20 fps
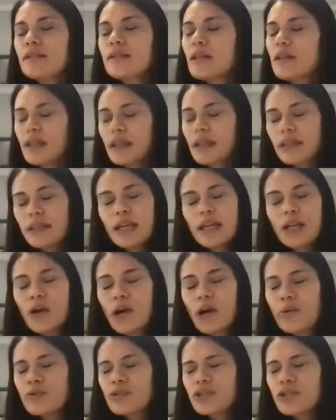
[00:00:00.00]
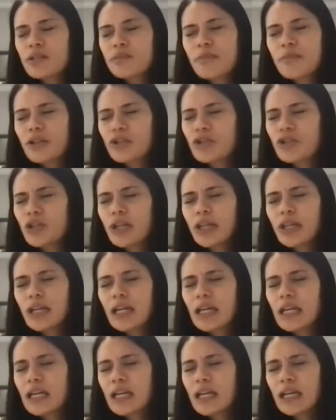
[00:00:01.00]
the kiddo I was just mentioning,
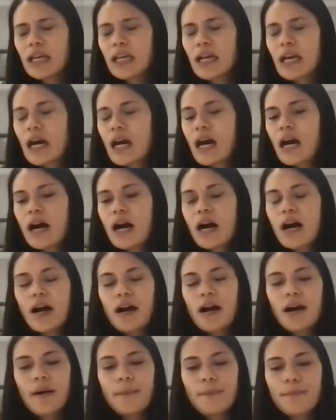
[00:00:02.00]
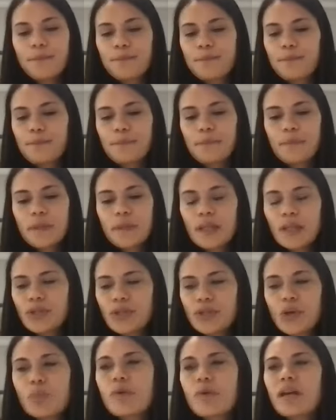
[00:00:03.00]
um
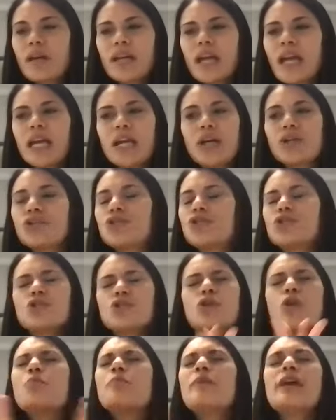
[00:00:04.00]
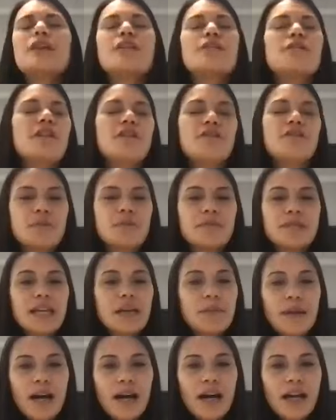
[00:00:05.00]
he could so benefit from
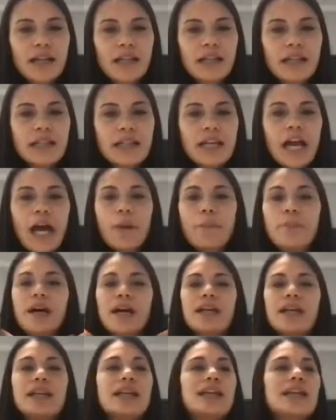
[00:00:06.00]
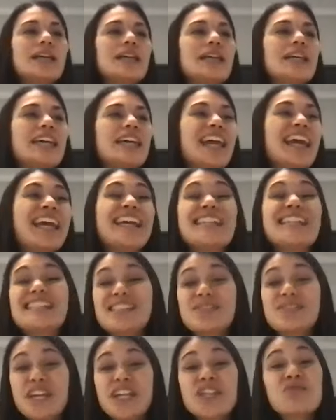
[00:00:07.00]
DMI, but
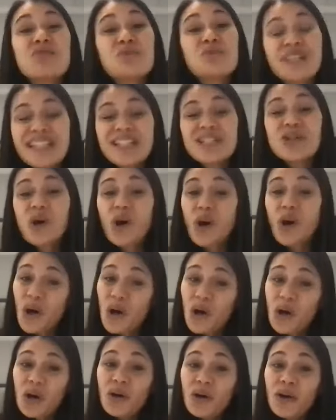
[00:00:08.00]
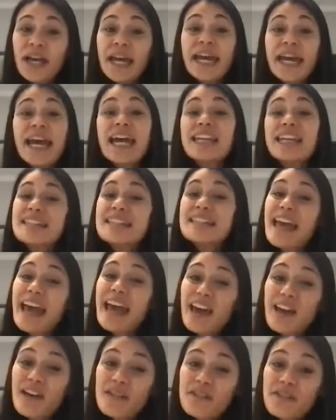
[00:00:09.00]
he's really tall and he's
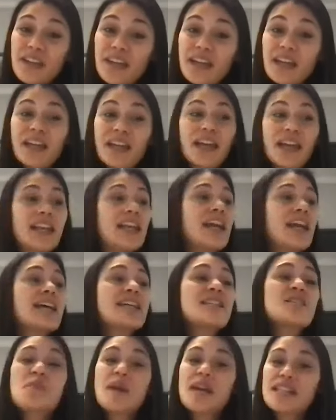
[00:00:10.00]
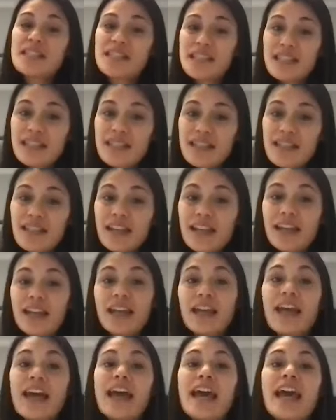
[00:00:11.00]
heavy and he has
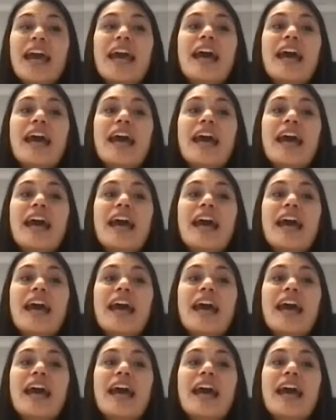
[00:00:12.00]
spasticity.